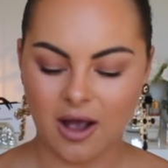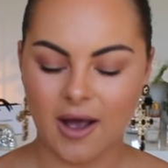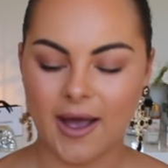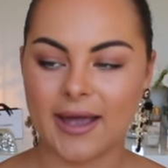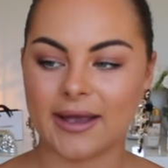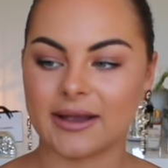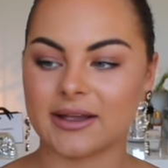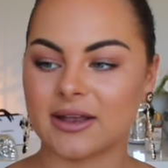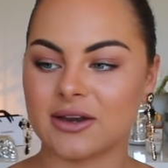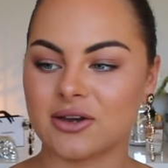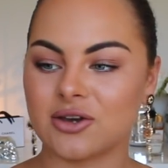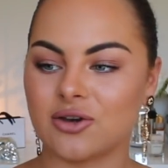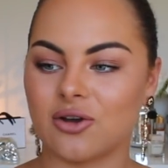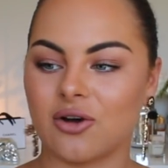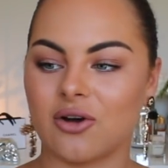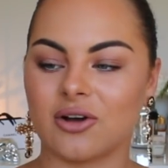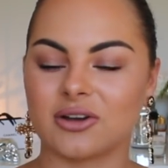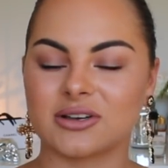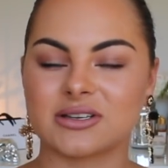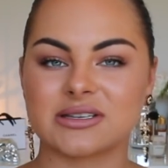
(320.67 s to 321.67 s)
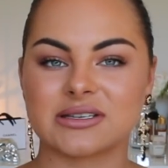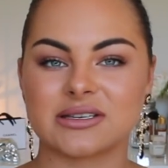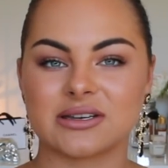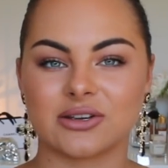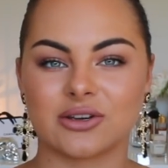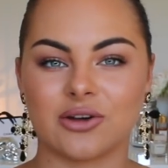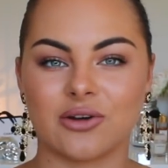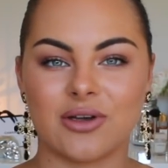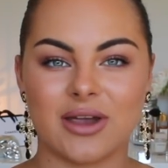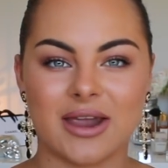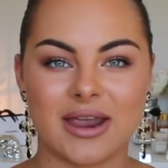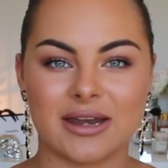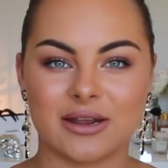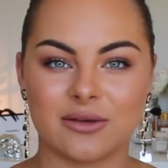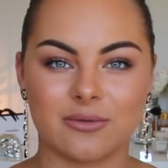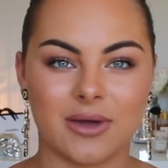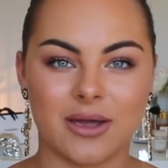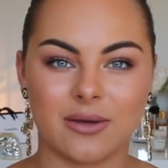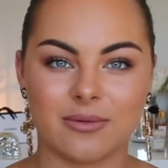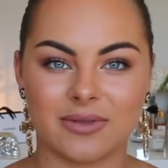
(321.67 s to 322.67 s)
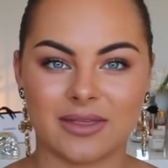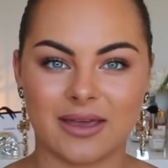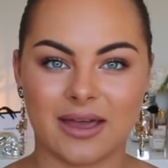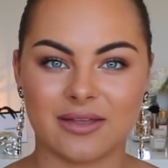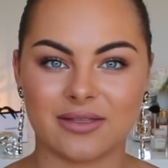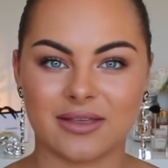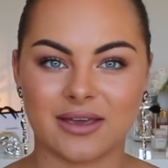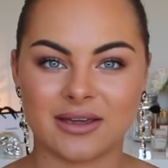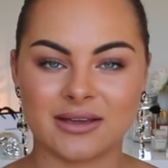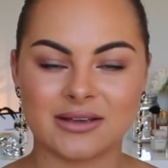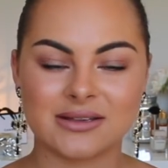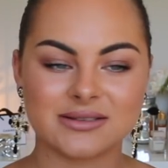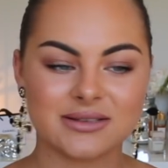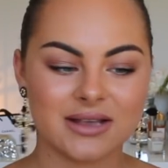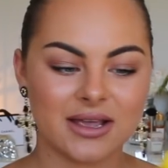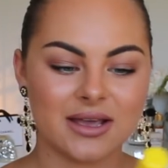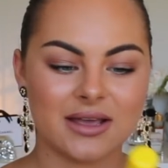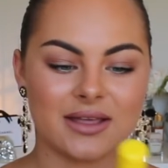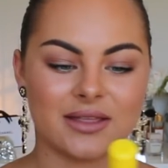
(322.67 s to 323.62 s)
I cannot go anywhere without these.